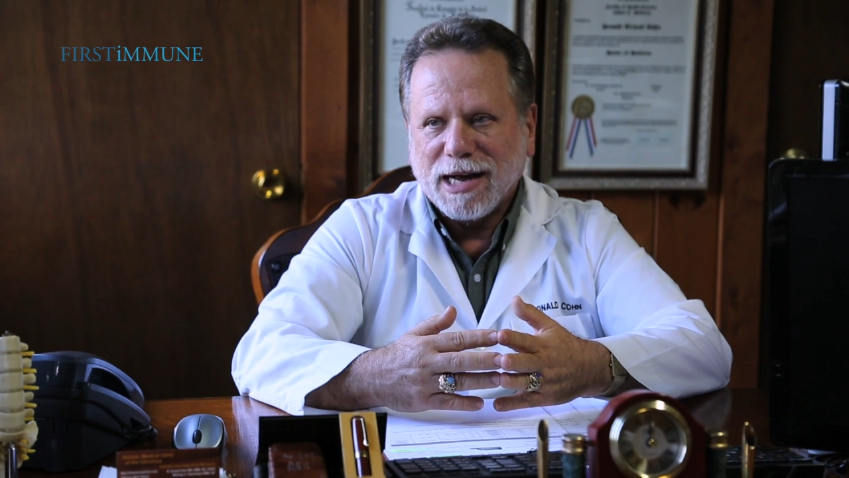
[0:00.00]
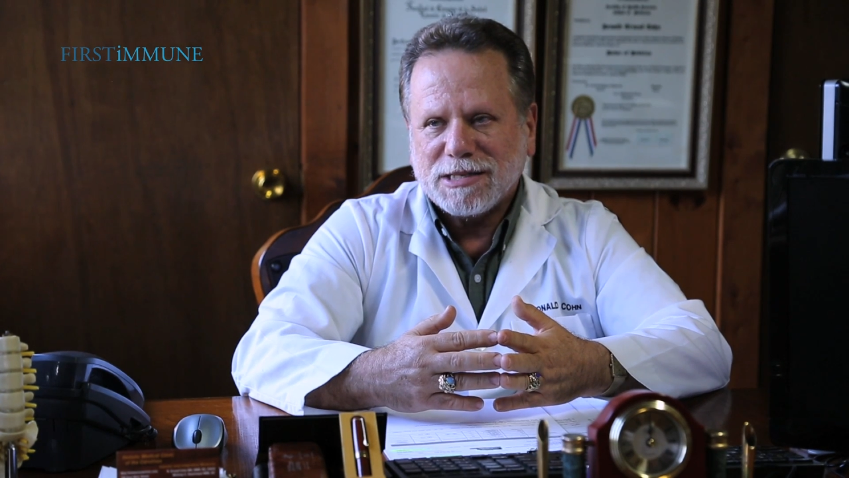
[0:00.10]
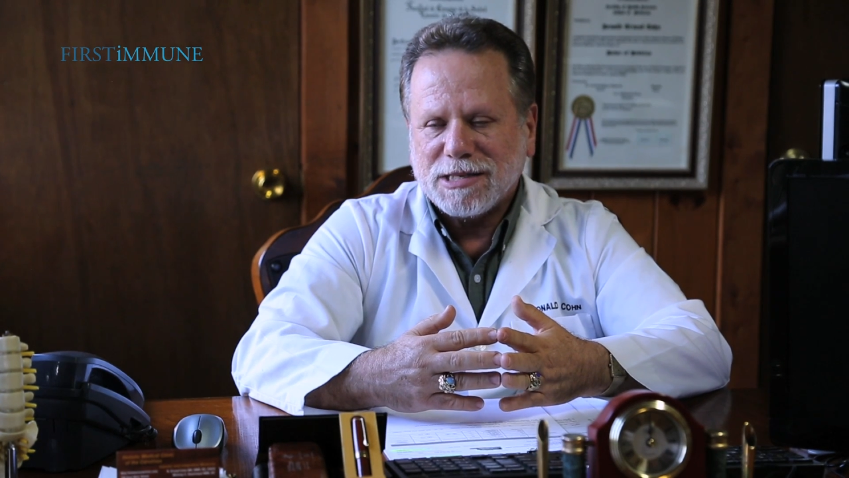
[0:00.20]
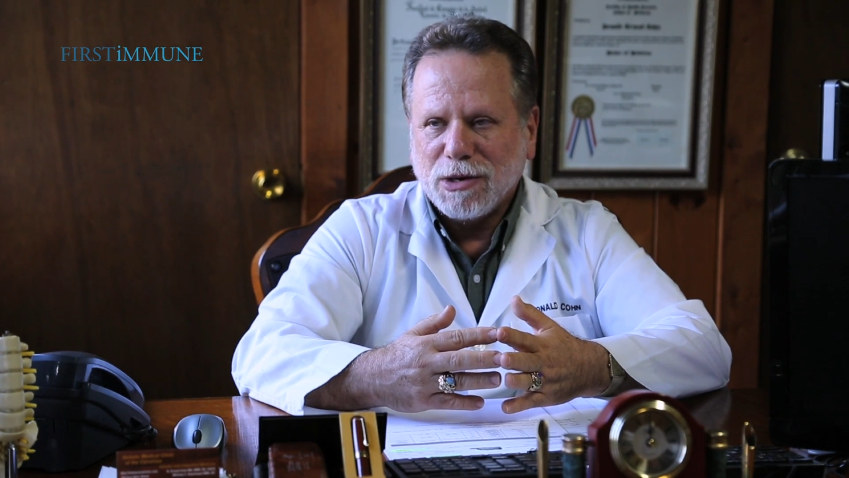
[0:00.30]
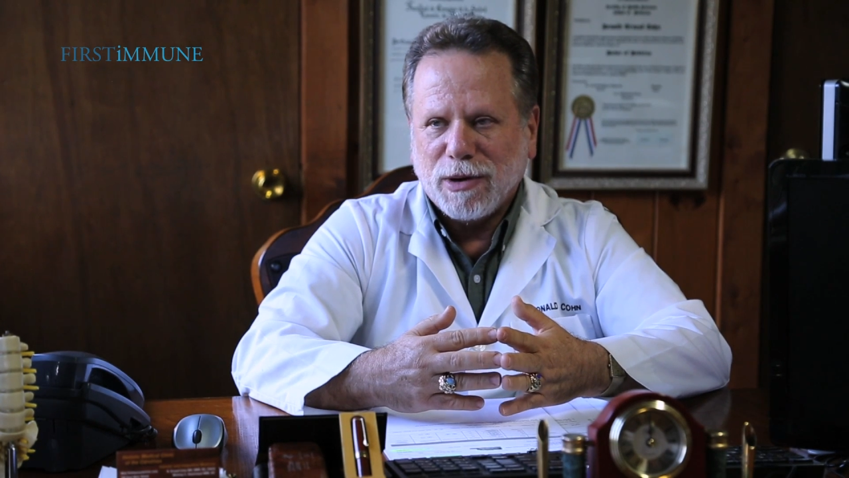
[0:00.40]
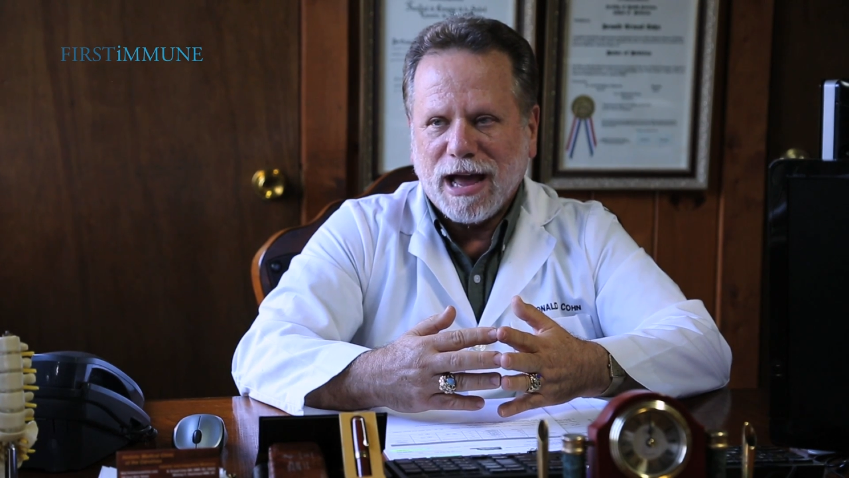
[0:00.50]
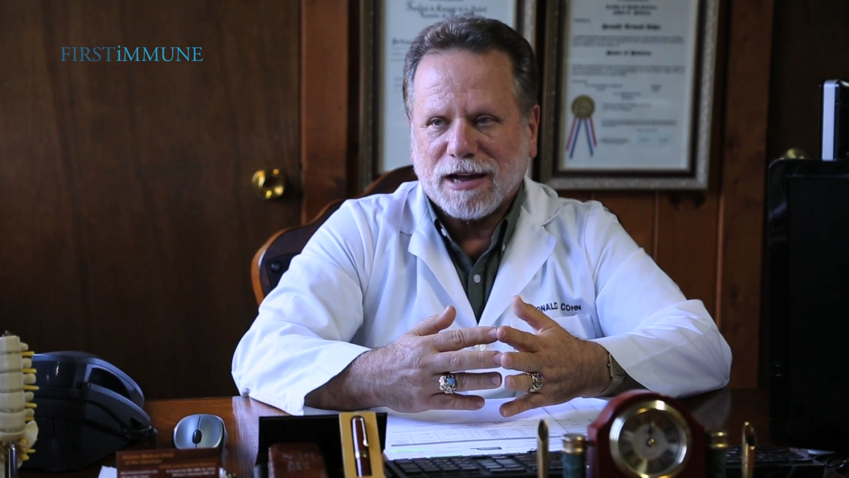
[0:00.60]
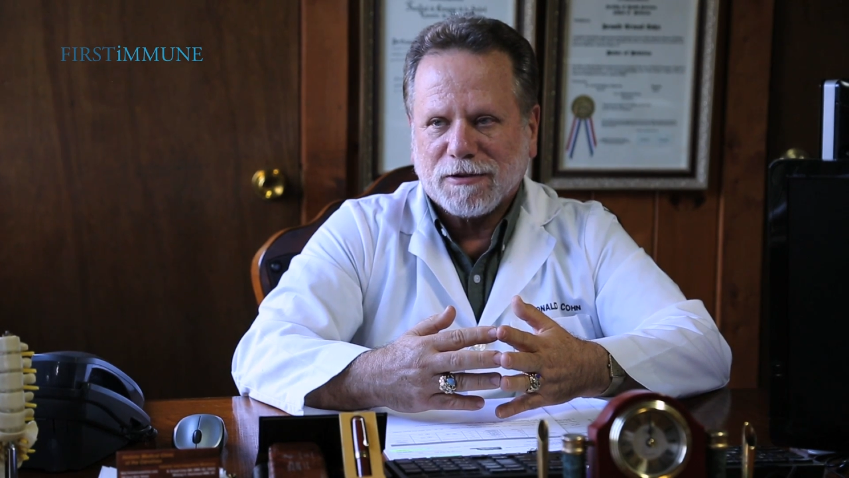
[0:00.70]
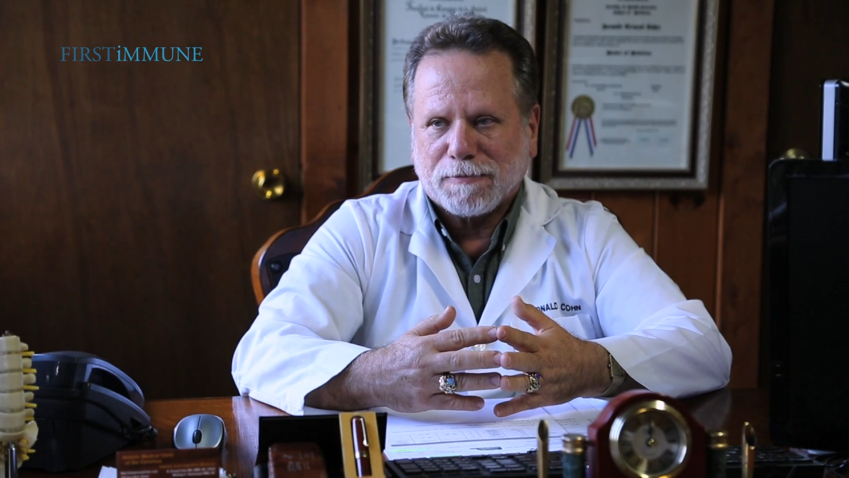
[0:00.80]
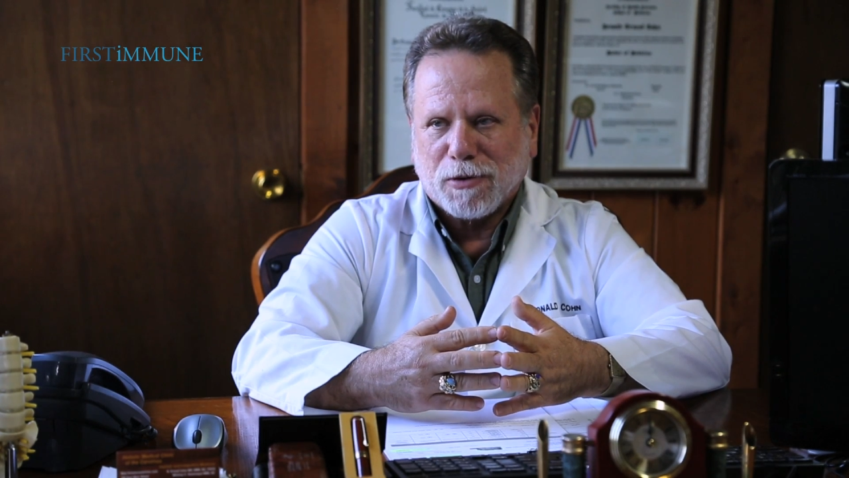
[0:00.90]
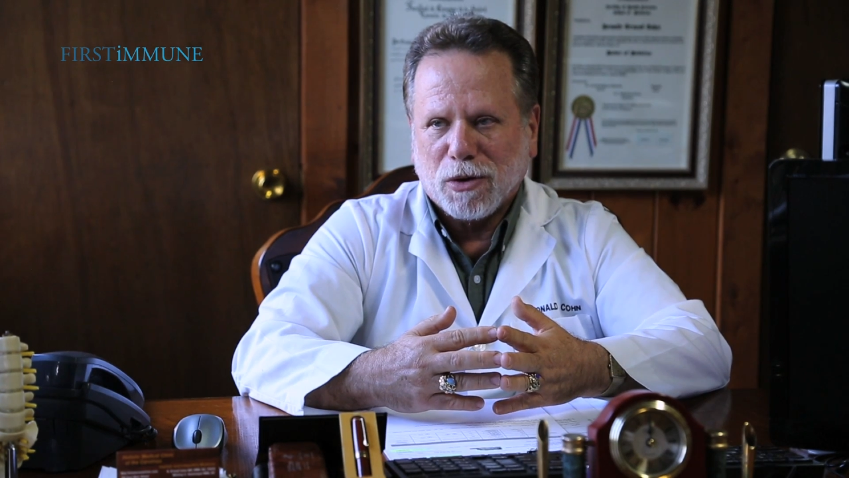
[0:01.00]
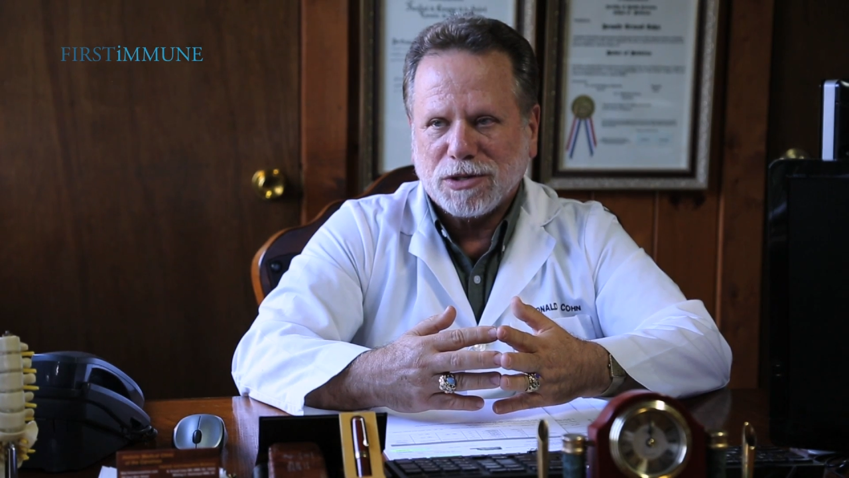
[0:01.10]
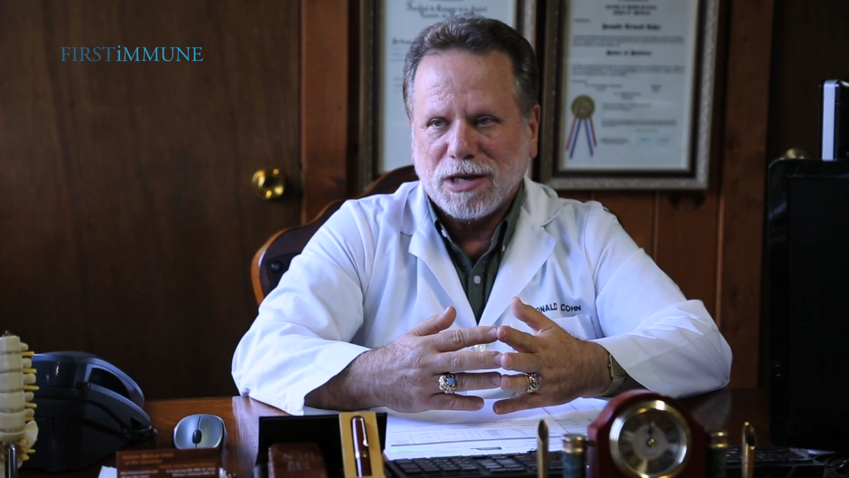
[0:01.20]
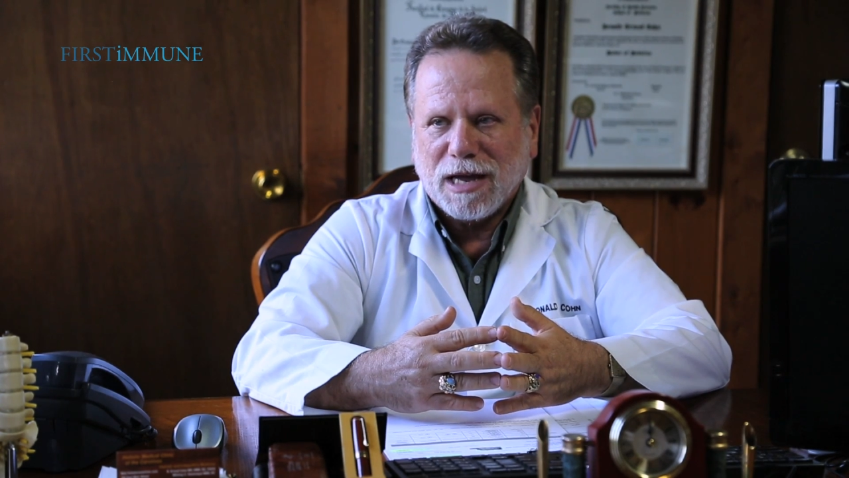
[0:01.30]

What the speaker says: C-reactive protein,